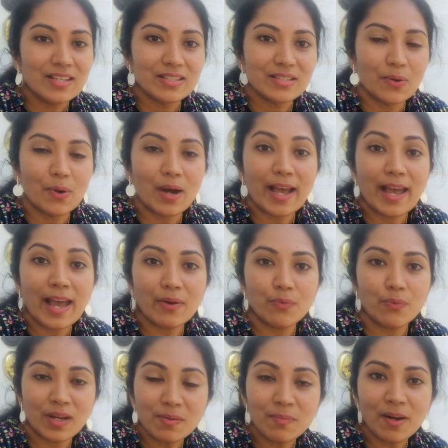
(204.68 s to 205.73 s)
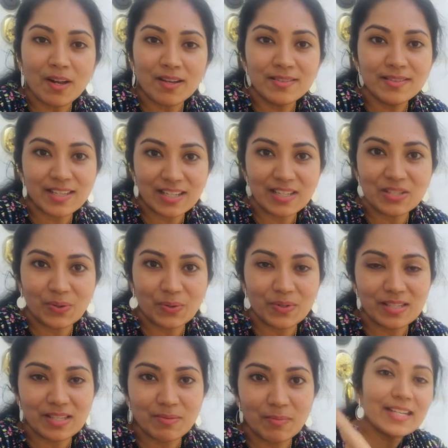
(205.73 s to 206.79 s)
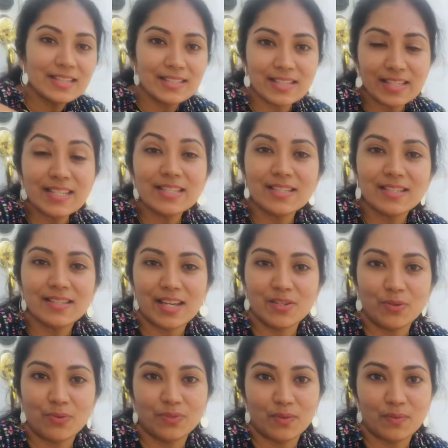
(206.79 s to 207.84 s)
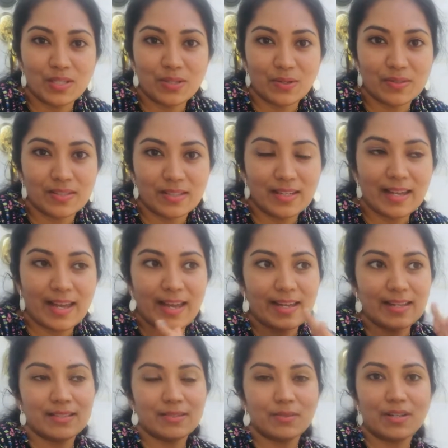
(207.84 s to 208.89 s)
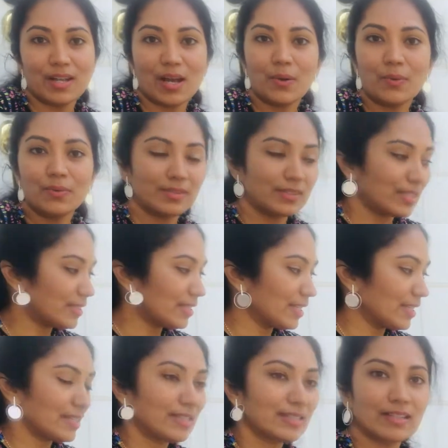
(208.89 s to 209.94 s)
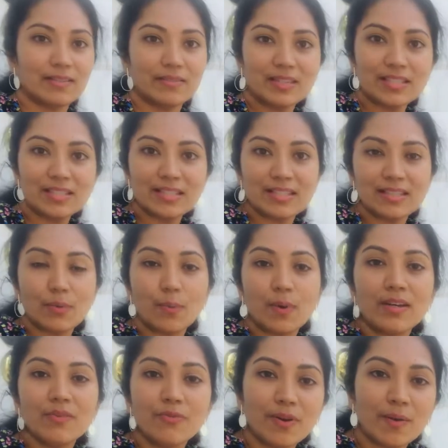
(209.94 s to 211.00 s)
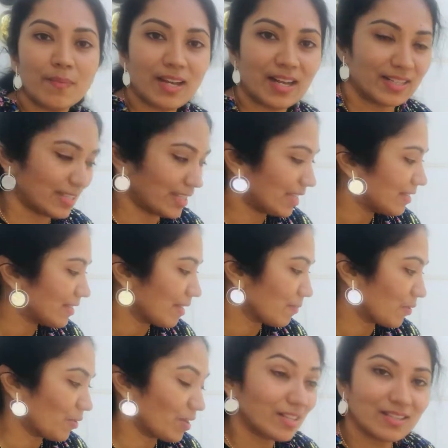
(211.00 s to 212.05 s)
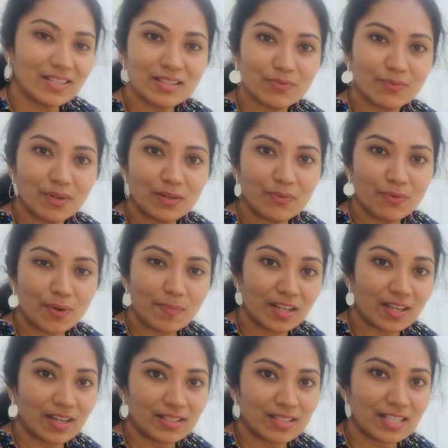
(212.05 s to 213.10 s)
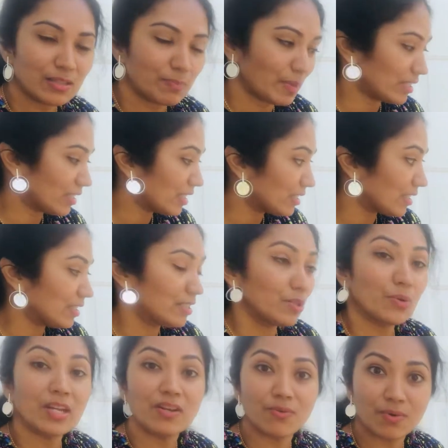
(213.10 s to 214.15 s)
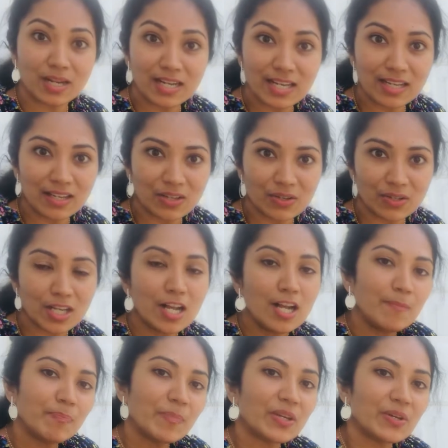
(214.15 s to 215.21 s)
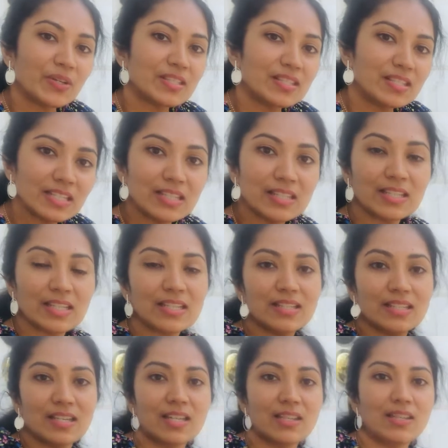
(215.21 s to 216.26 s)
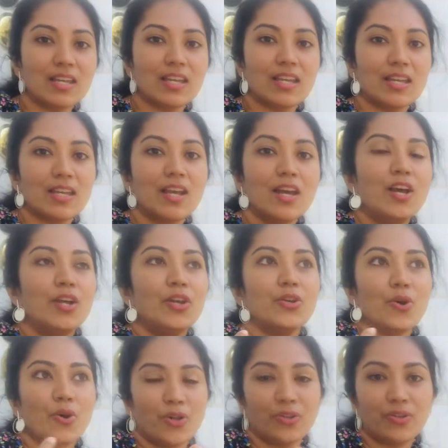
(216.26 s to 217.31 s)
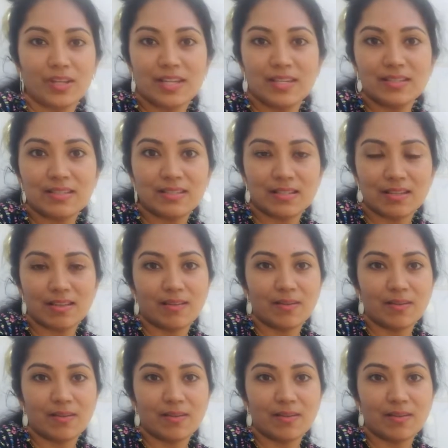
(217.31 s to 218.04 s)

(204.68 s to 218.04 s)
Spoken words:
So I have one plant indoors in the east side of the windowsill, and now this is the one from cuttings. I'm growing this one from the cuttings, but this is doing really good because this sits in the northeast